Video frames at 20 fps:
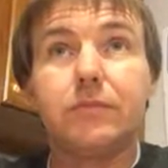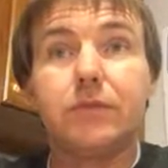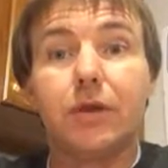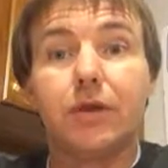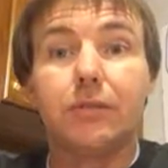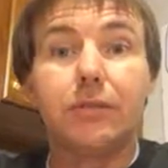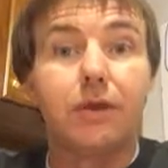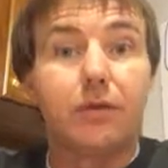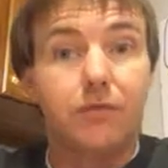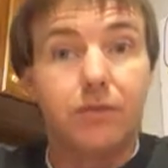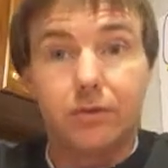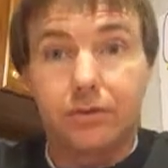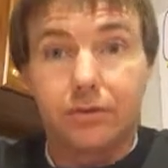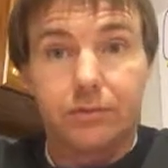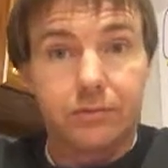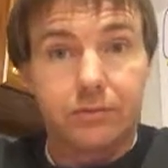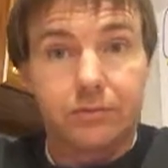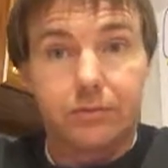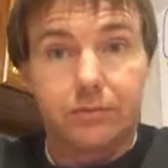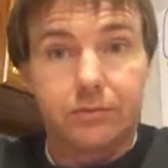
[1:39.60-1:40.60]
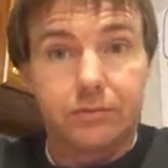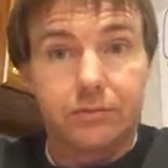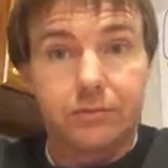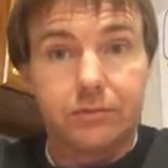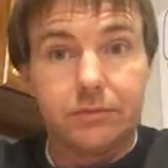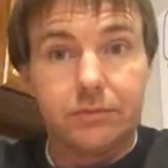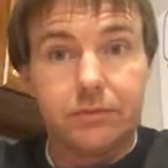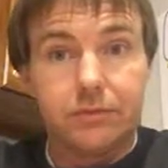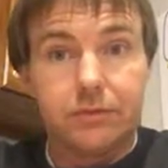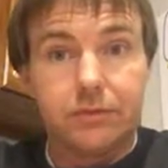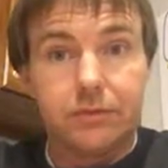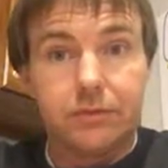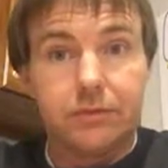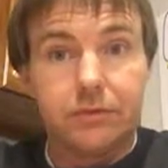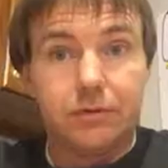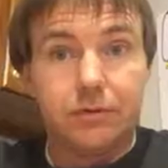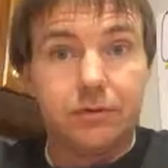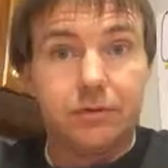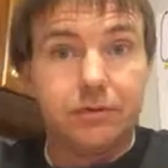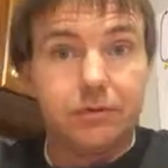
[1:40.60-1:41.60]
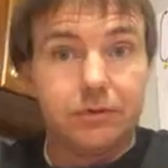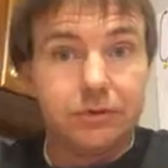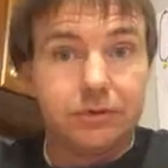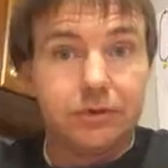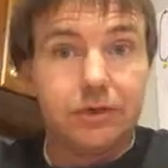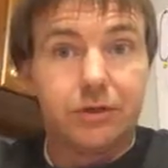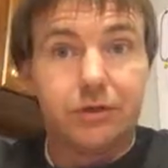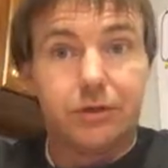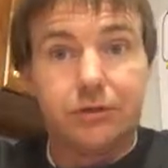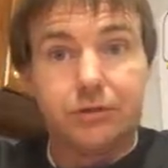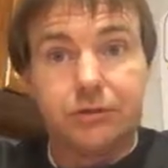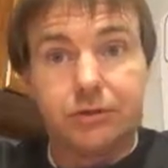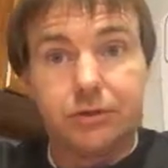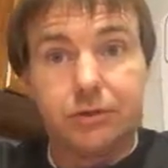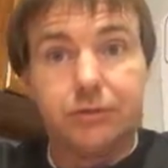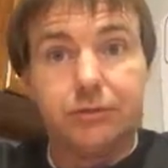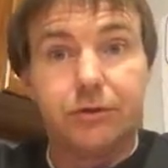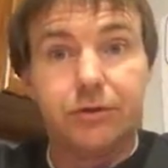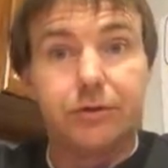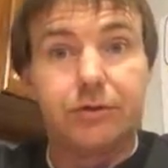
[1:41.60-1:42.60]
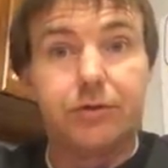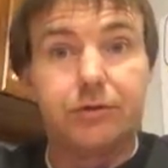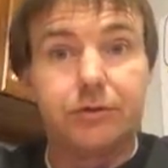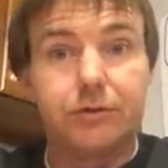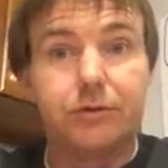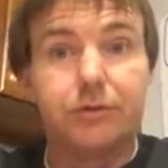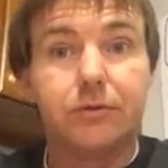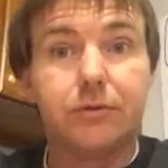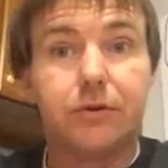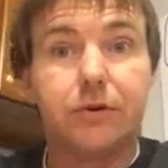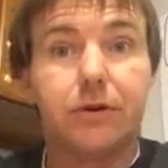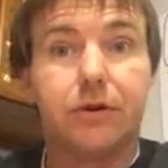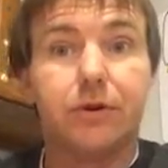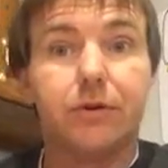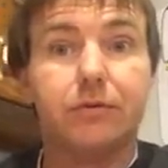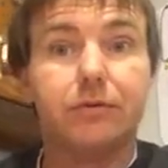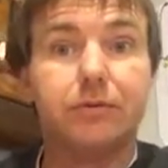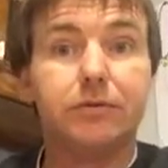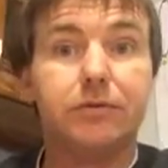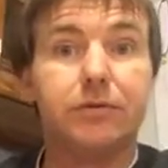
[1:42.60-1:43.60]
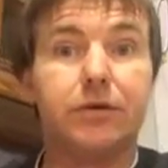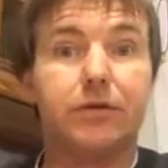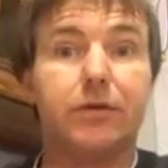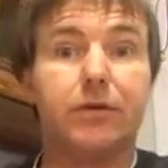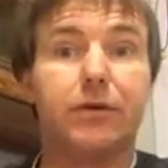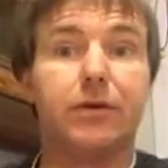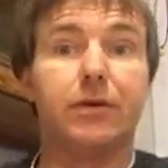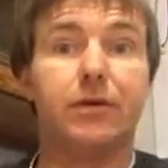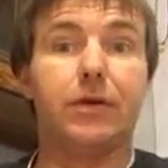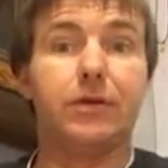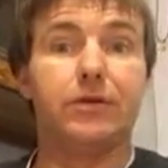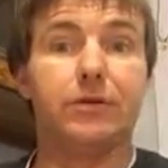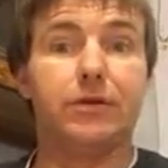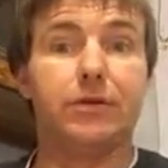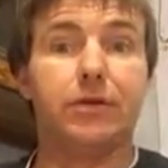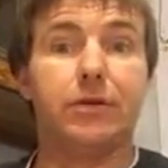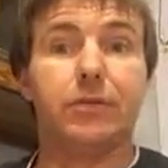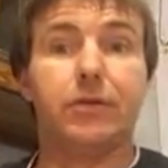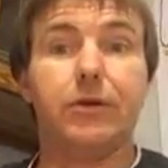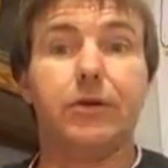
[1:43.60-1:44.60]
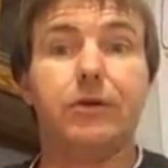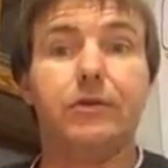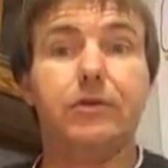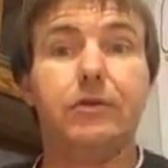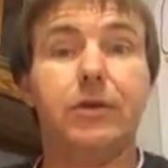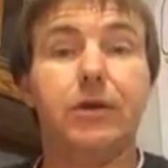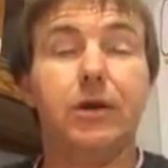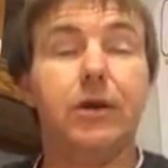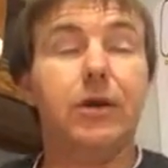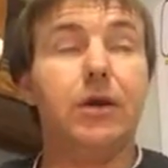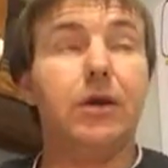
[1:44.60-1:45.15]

Same thing with Senkos, Yumdingers, stuff like that, stick baits.